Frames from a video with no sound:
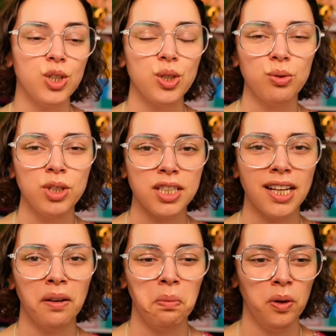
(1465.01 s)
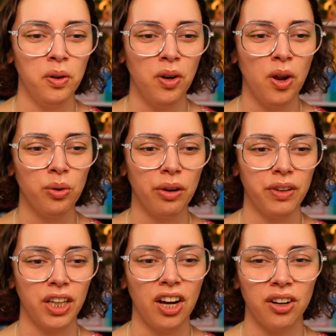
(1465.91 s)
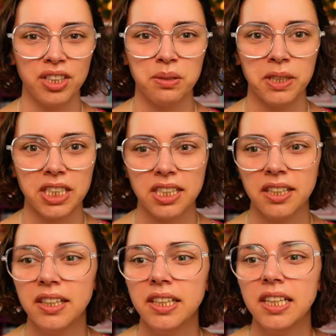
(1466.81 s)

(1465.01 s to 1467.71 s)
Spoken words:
So just a little bit note of encouragement.